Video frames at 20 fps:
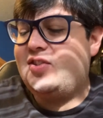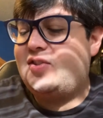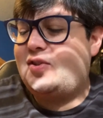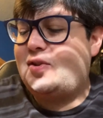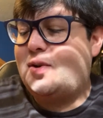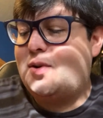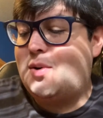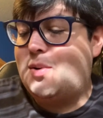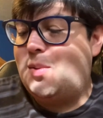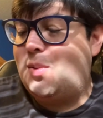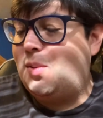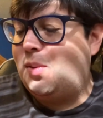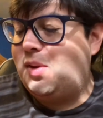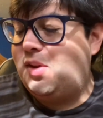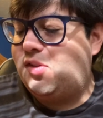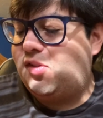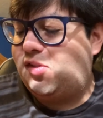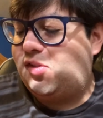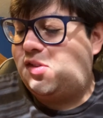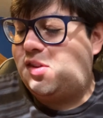totally
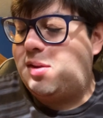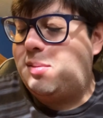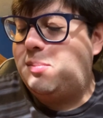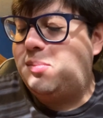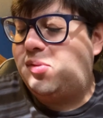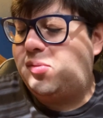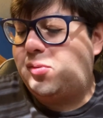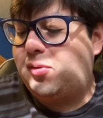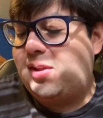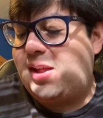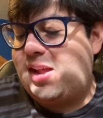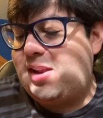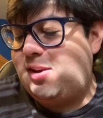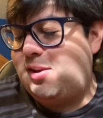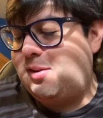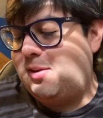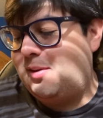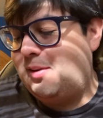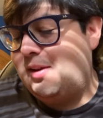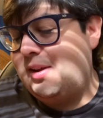sims for that
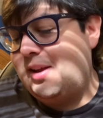dude.